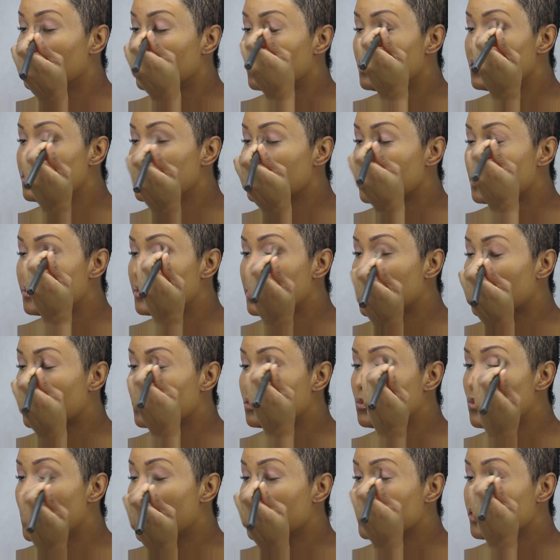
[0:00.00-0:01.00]
This time I'm not going
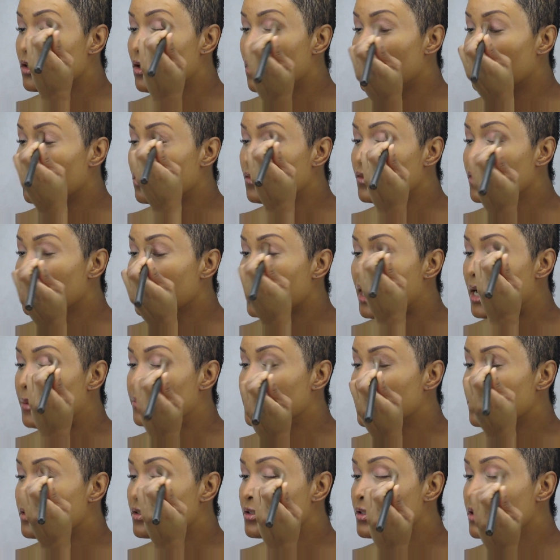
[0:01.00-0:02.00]
to wash it all over the eye. I'm
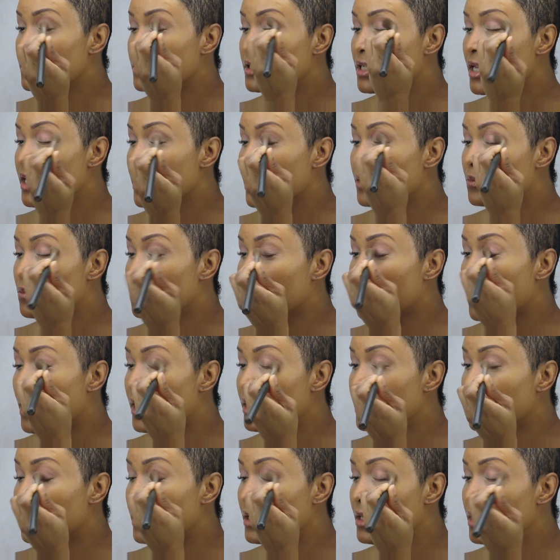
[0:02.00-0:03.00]
just going to take it
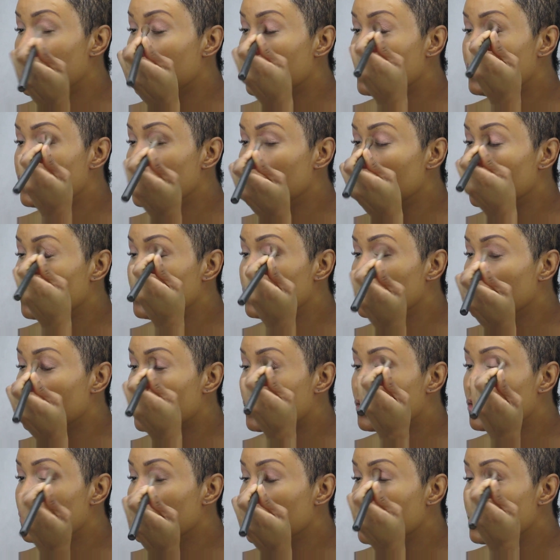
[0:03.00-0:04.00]
right into the
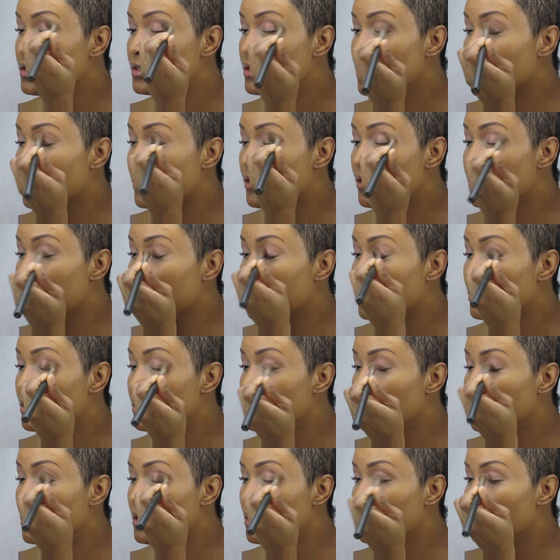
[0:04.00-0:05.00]
crease area,
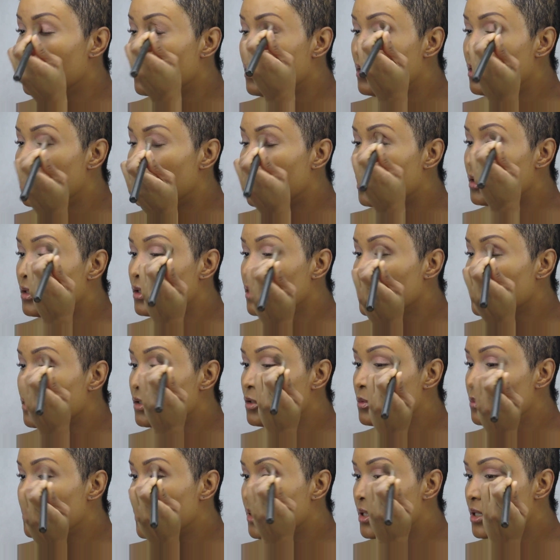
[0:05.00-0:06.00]
a
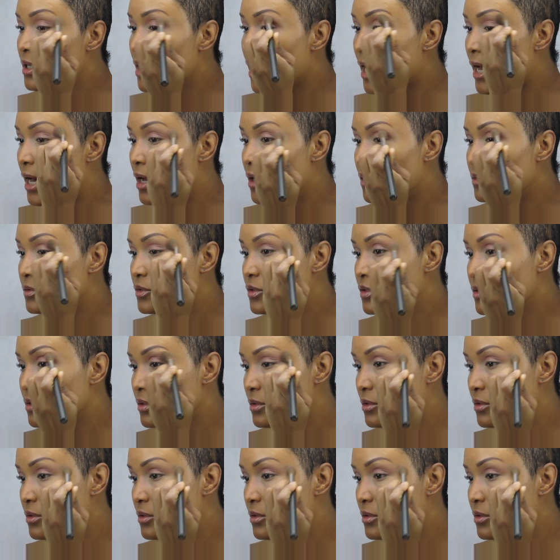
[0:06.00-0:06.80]
little bit out.